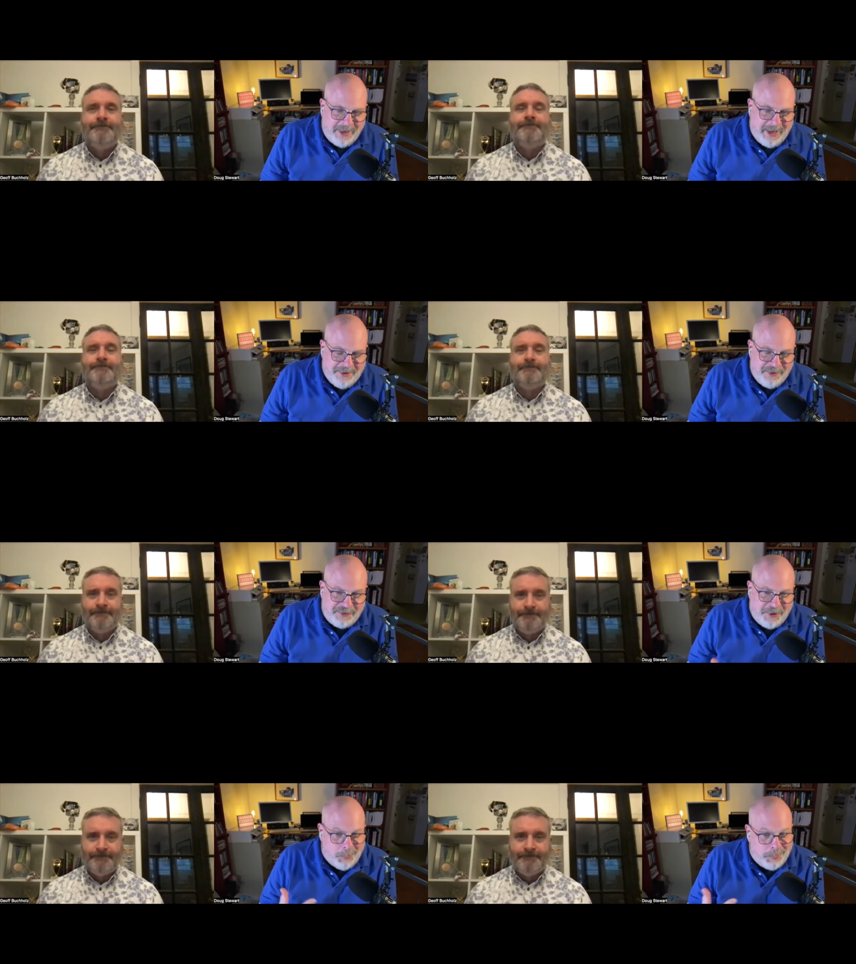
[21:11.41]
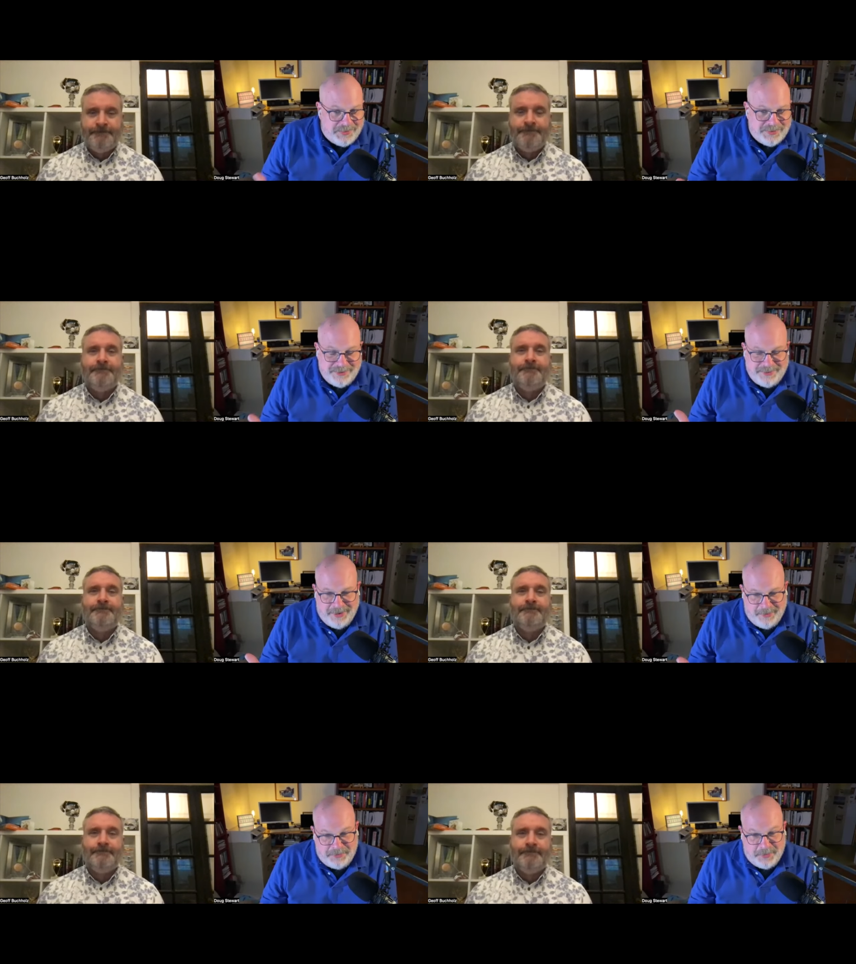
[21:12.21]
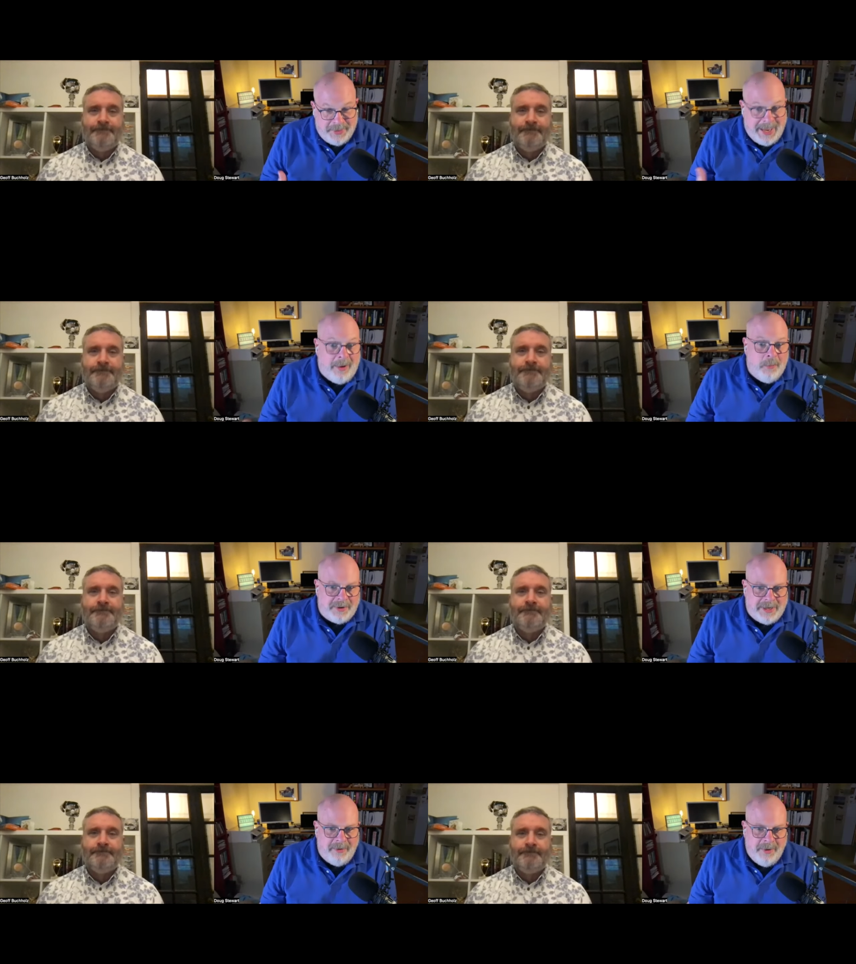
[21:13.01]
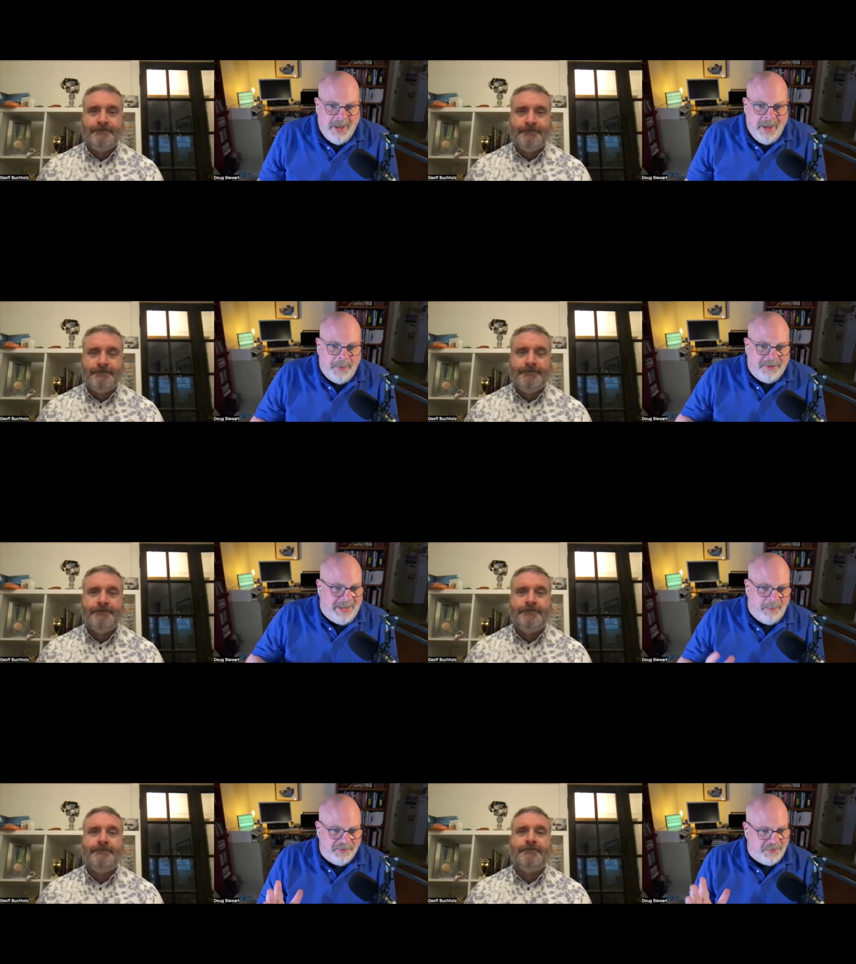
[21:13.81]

Speaker 1: And so it's you know so that worked out, but that was a